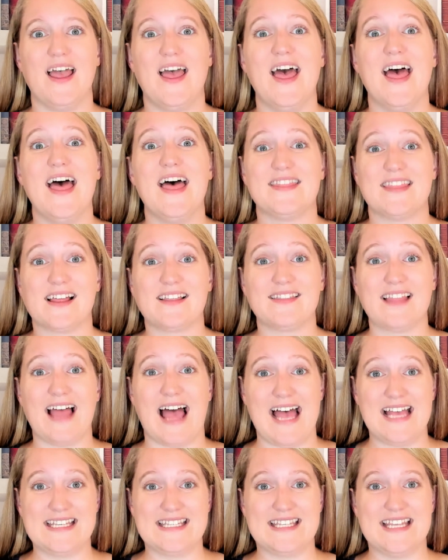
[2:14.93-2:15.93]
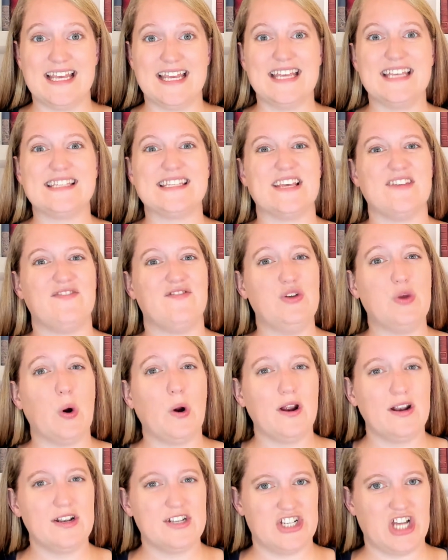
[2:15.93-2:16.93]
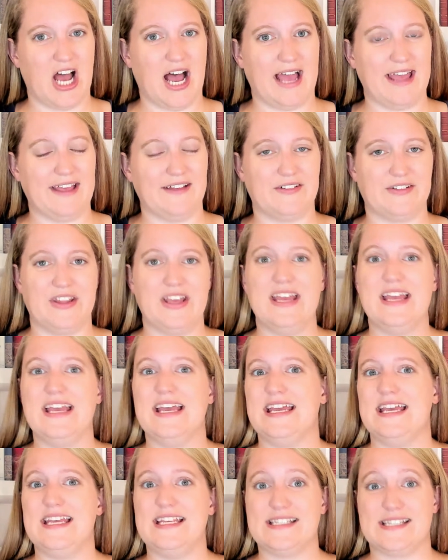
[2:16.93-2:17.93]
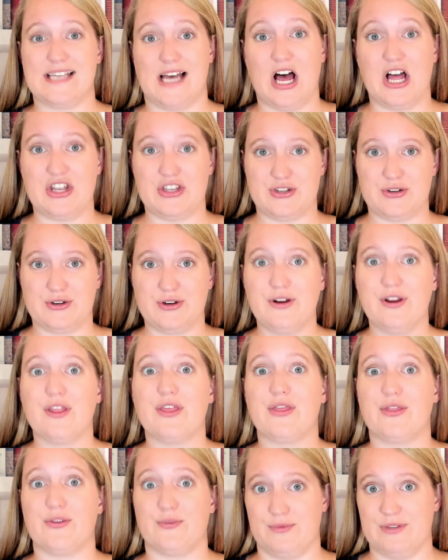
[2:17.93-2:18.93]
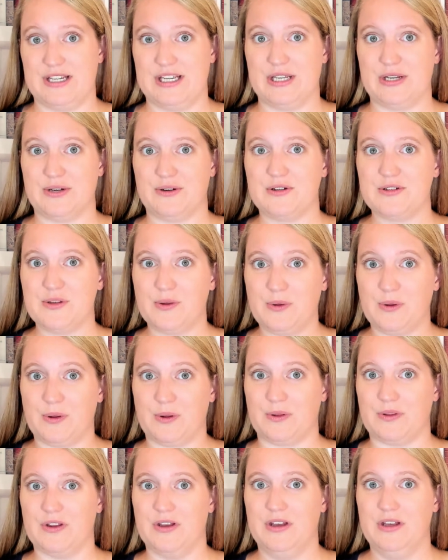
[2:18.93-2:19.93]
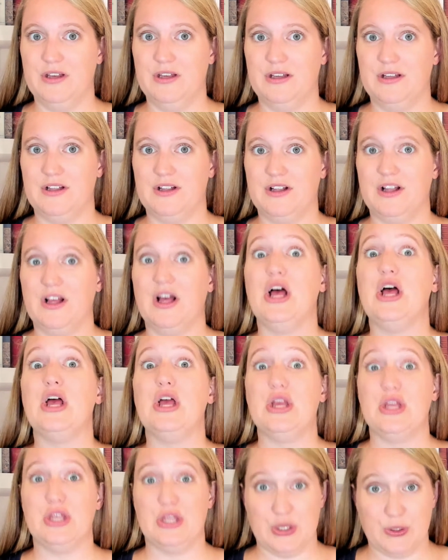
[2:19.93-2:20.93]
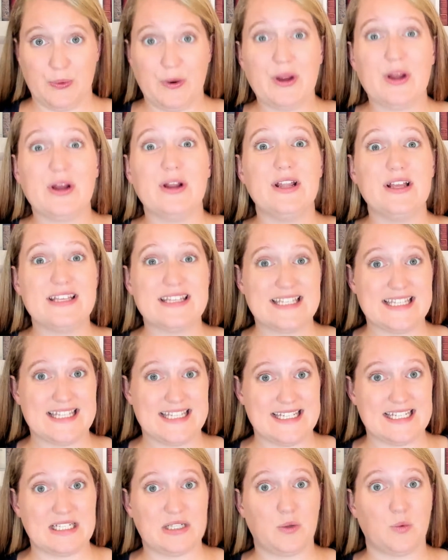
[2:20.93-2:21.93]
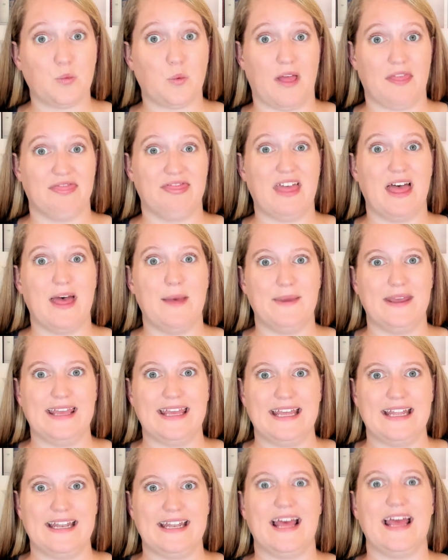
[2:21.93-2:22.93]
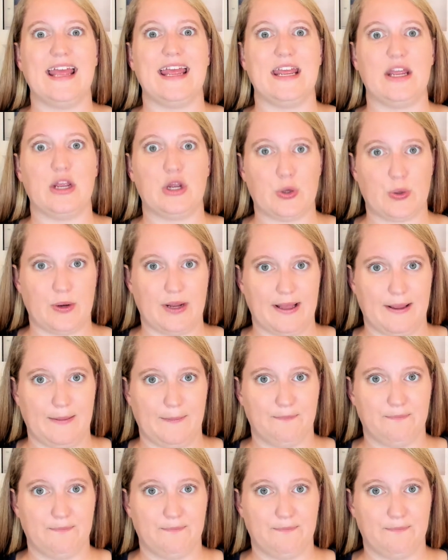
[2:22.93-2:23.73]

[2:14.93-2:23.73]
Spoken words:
The last thing is if your child is under 3 years old, you are going to still want them in a crib.